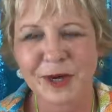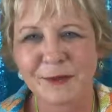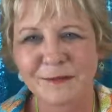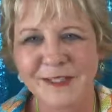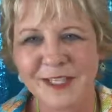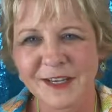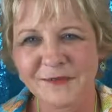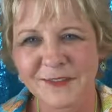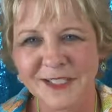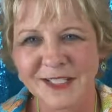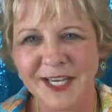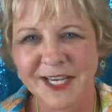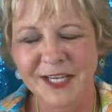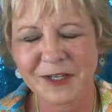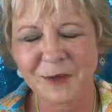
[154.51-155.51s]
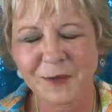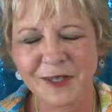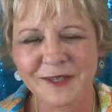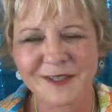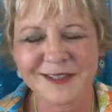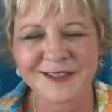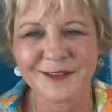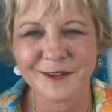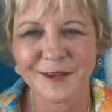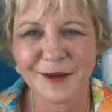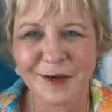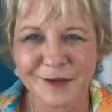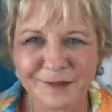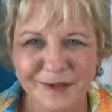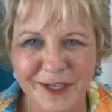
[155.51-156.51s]
I'm definitely taking it with us on the
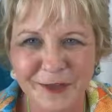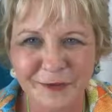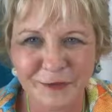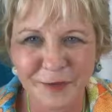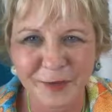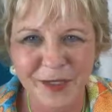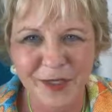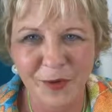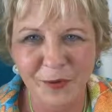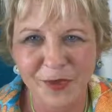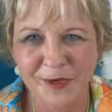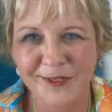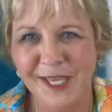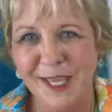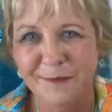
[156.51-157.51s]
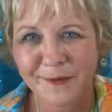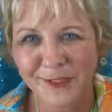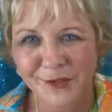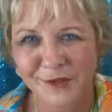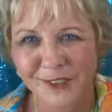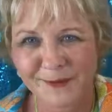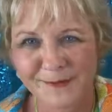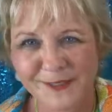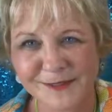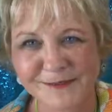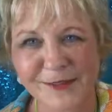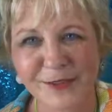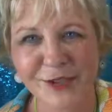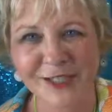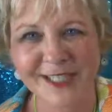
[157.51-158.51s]
RV when we go on our camping trips because
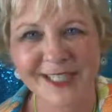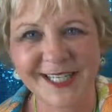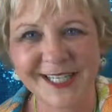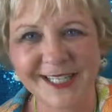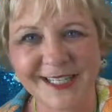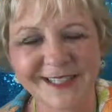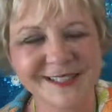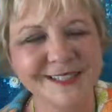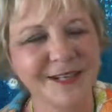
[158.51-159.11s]
I'm going to need it.